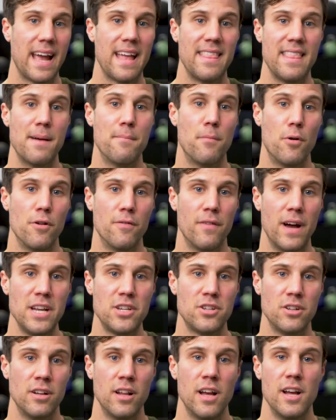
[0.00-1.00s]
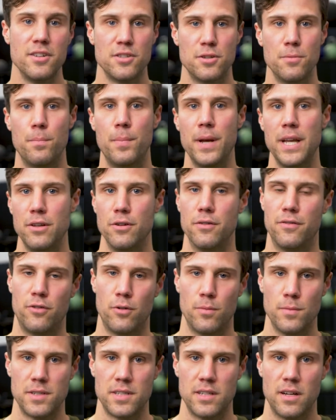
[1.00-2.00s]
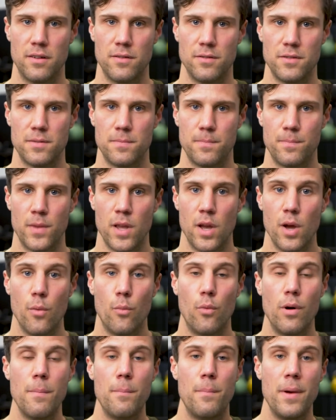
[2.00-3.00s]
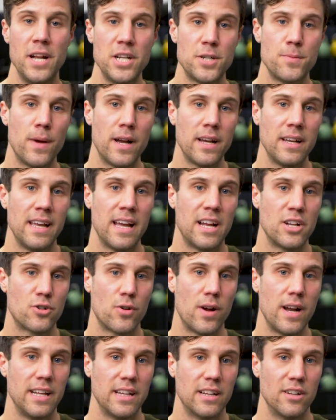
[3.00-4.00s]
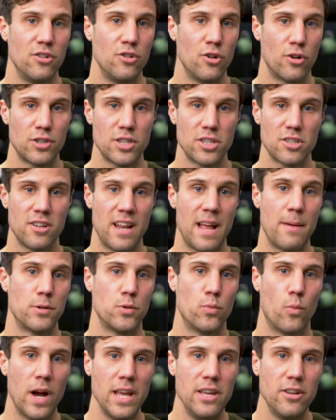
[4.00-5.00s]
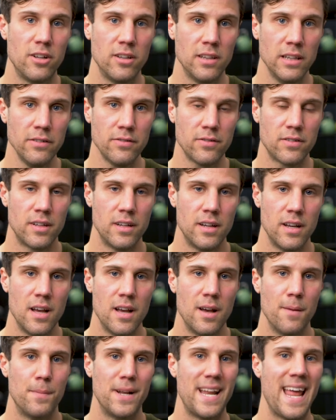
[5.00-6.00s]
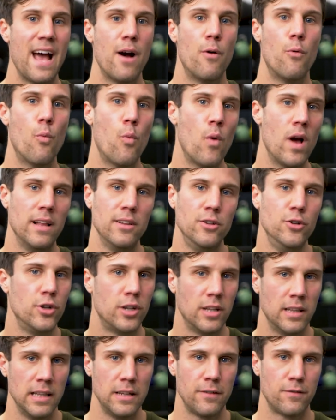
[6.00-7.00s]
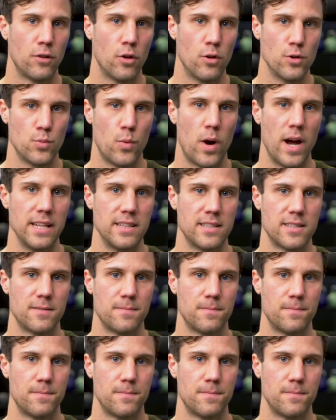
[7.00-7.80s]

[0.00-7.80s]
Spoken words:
and that motivation to beat your former selves. We're benchmarking our training not just on how much weight you can lift, but how well you can lift those weights.